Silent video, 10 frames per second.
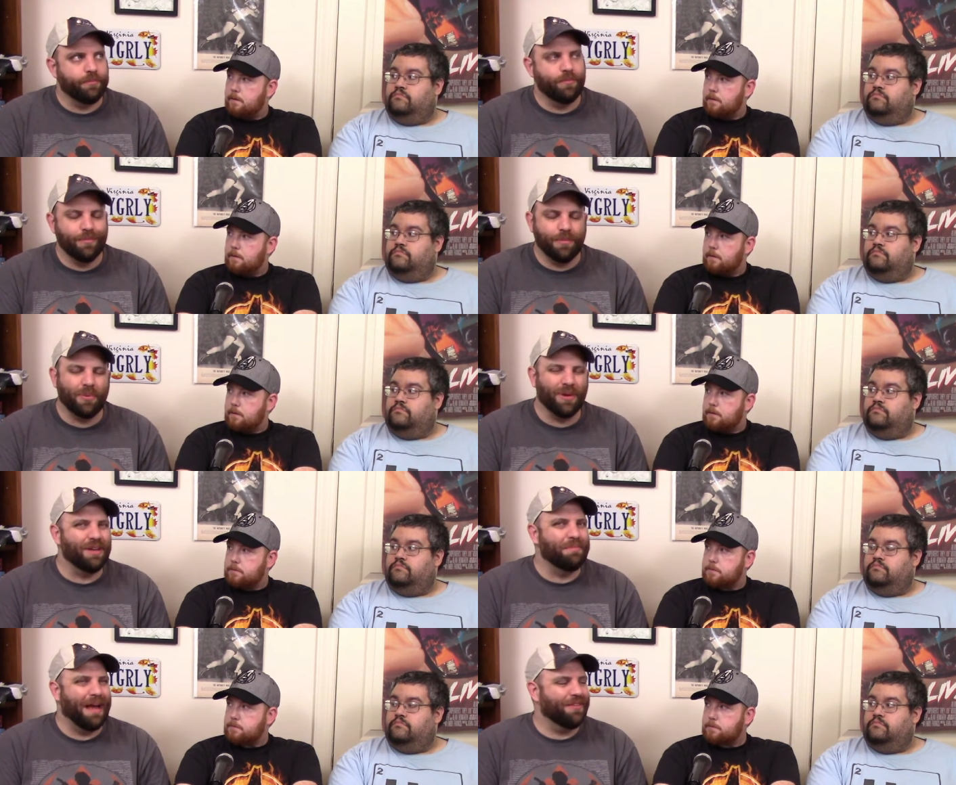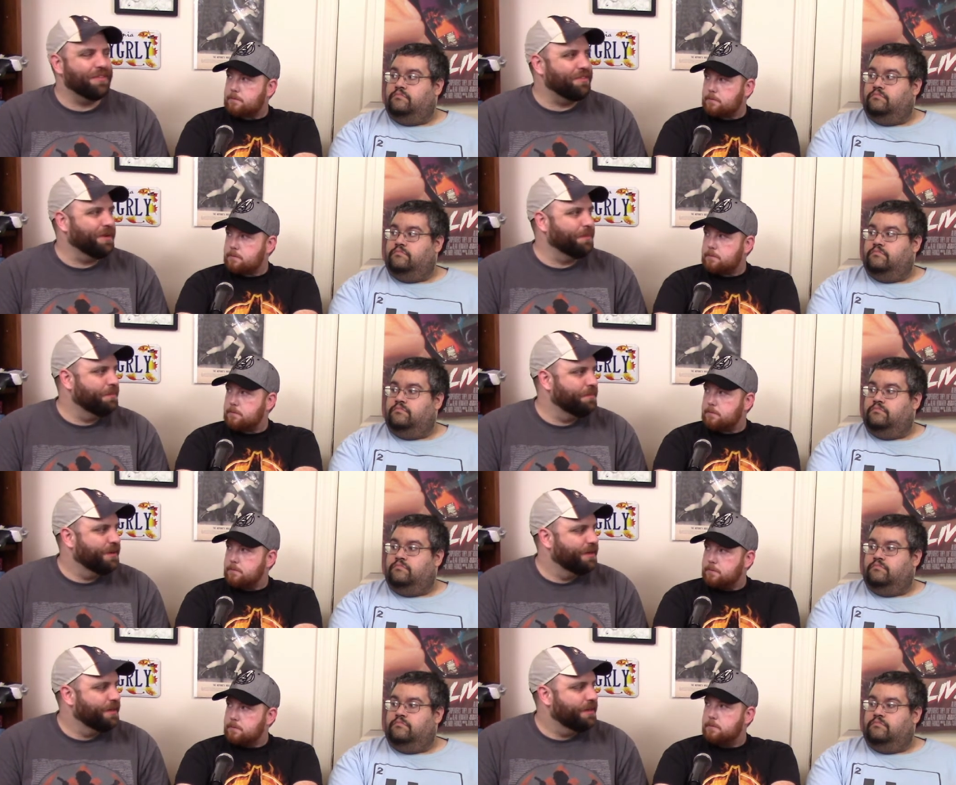Speaker 1: pretty unbalanced film.
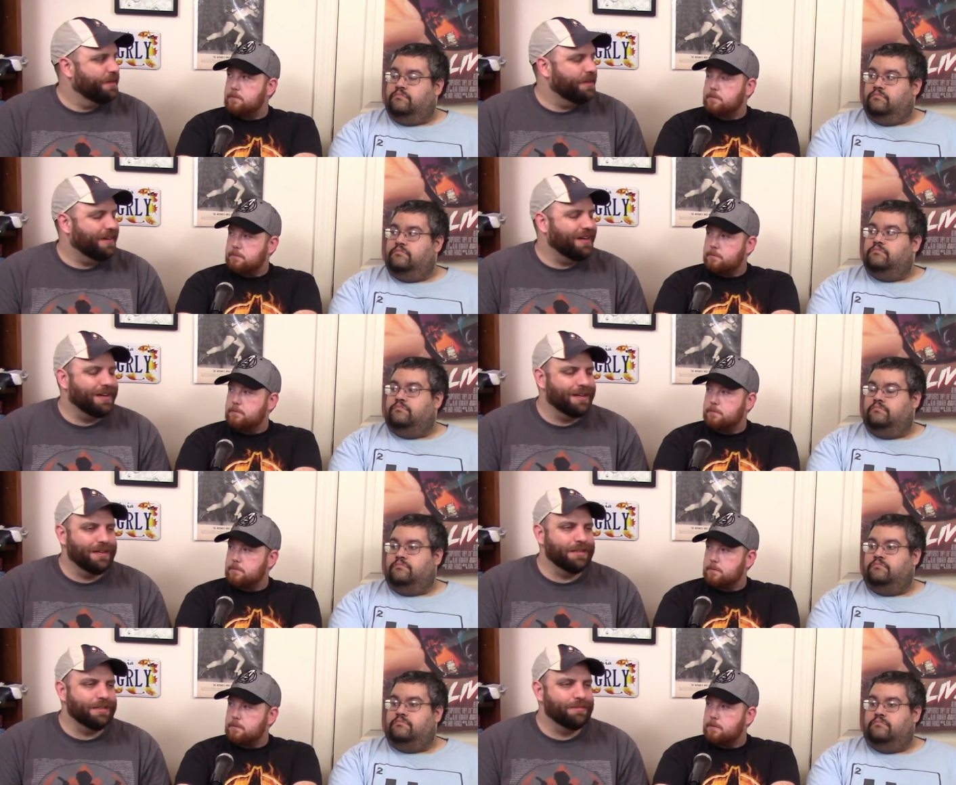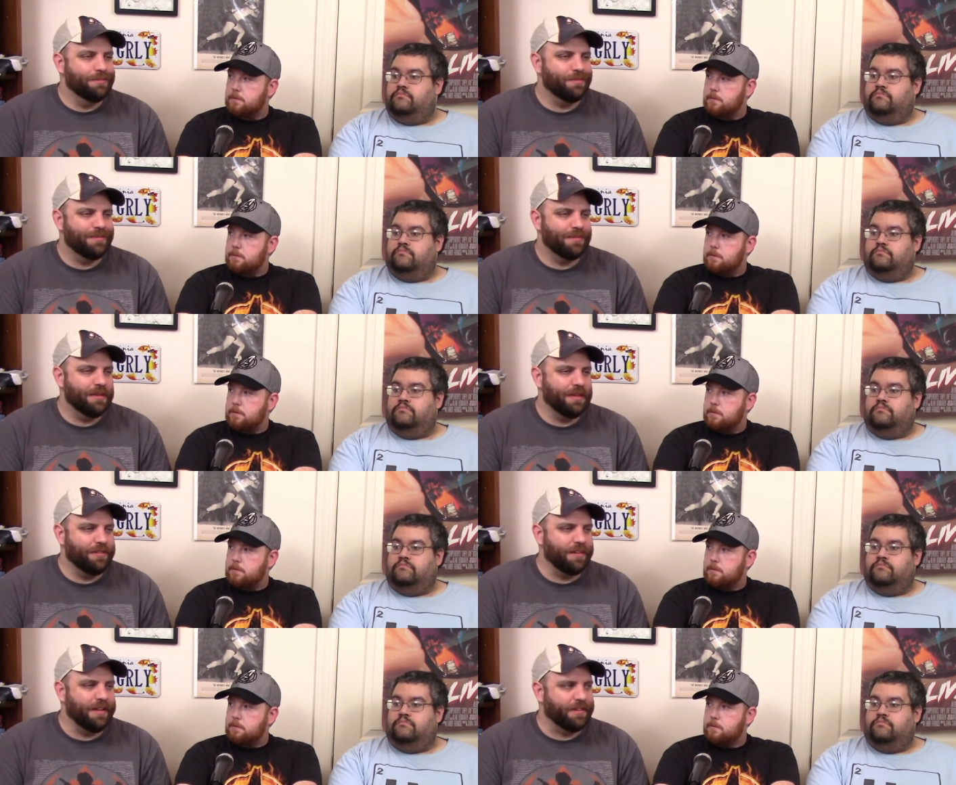Uh, it's
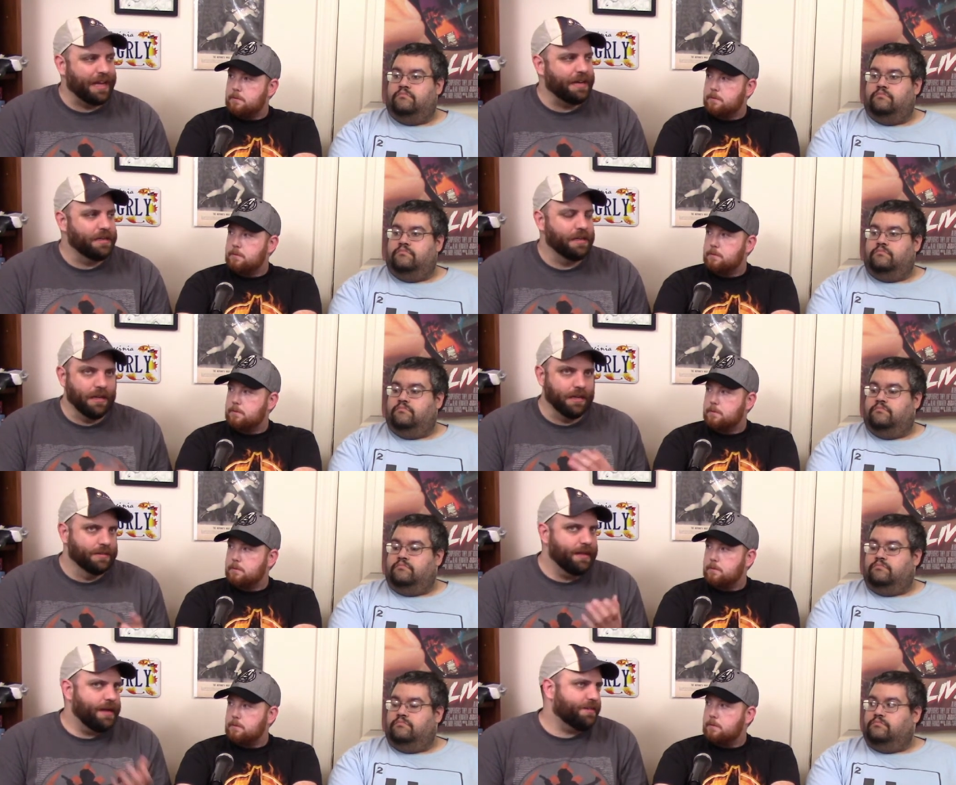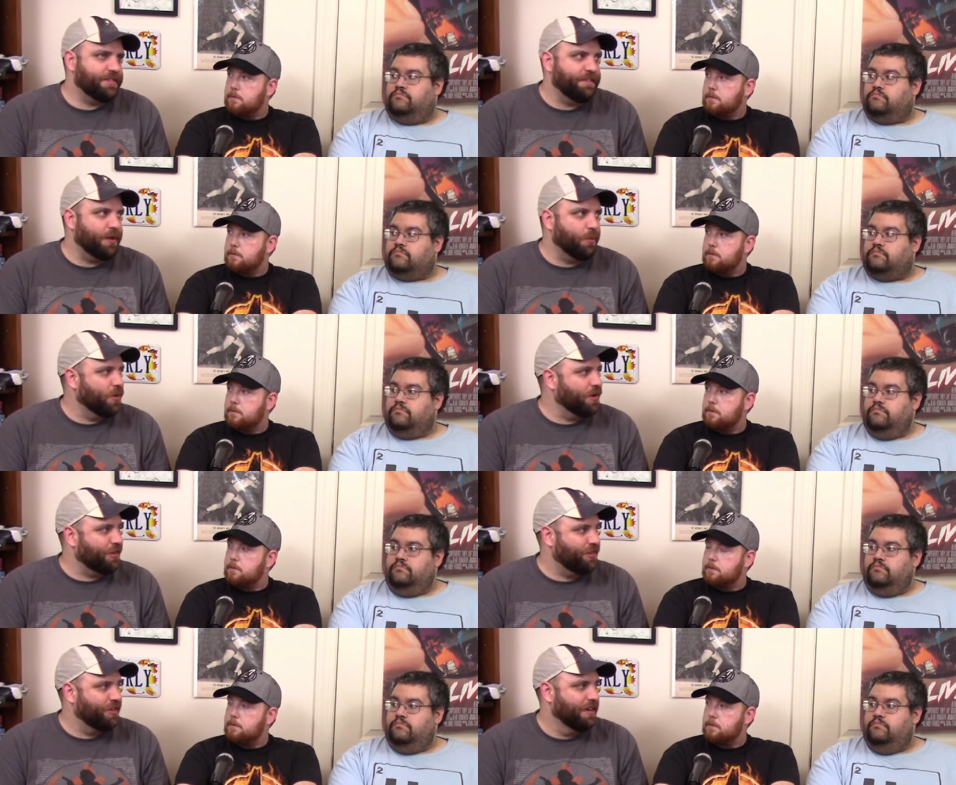it's got a lot of stuff that
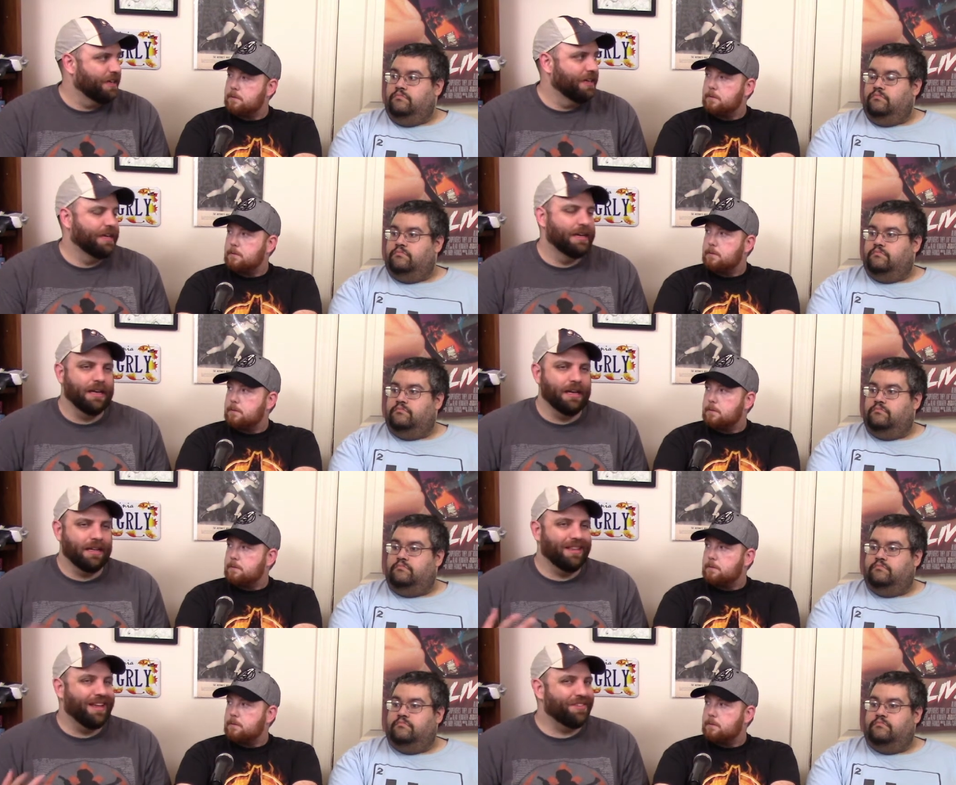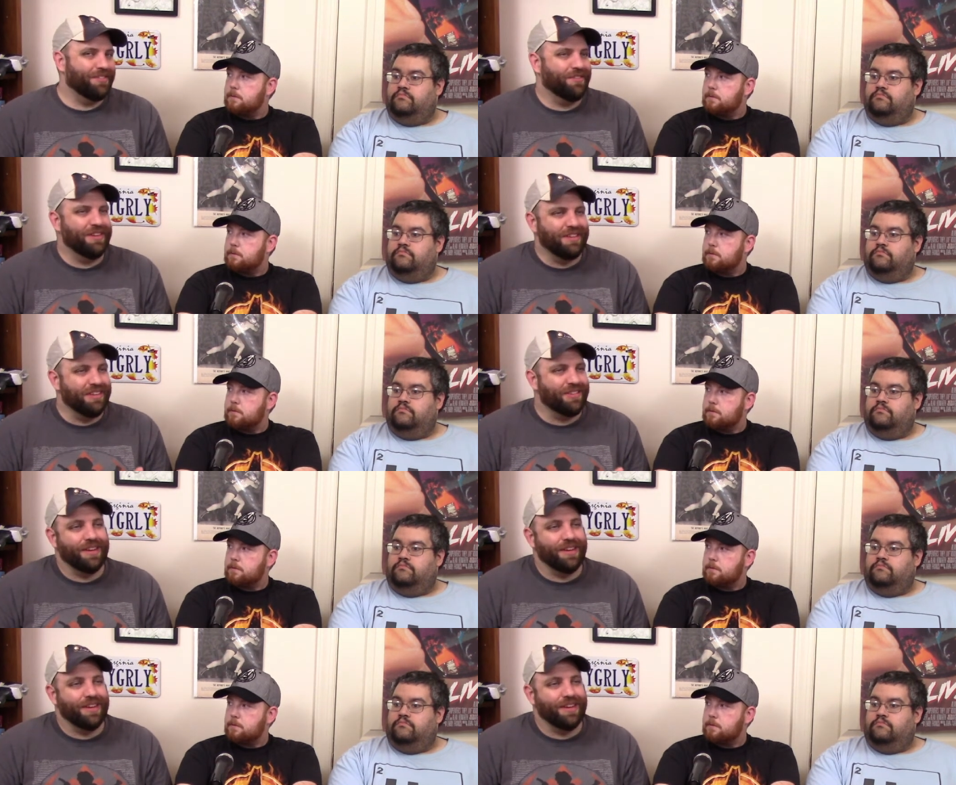works, a lot of stuff that doesn't.